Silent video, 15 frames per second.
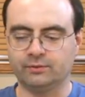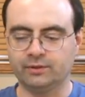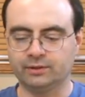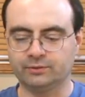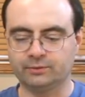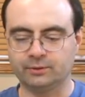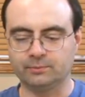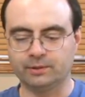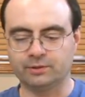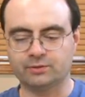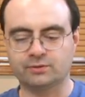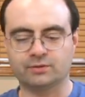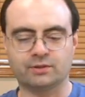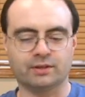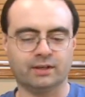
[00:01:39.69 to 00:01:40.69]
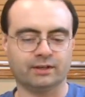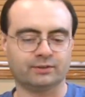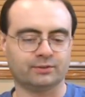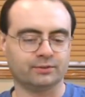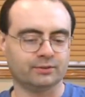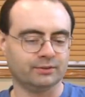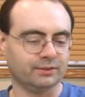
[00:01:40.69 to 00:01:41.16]
Thanks very much, uh,
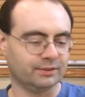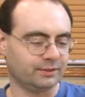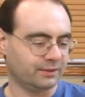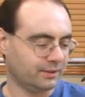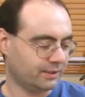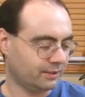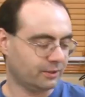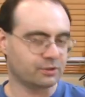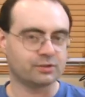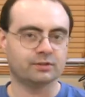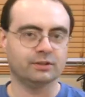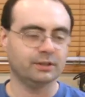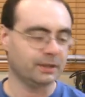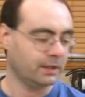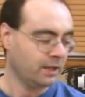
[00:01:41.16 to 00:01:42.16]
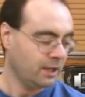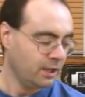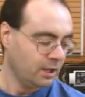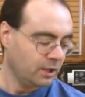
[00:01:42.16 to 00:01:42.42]
Hector in uh, Argentina.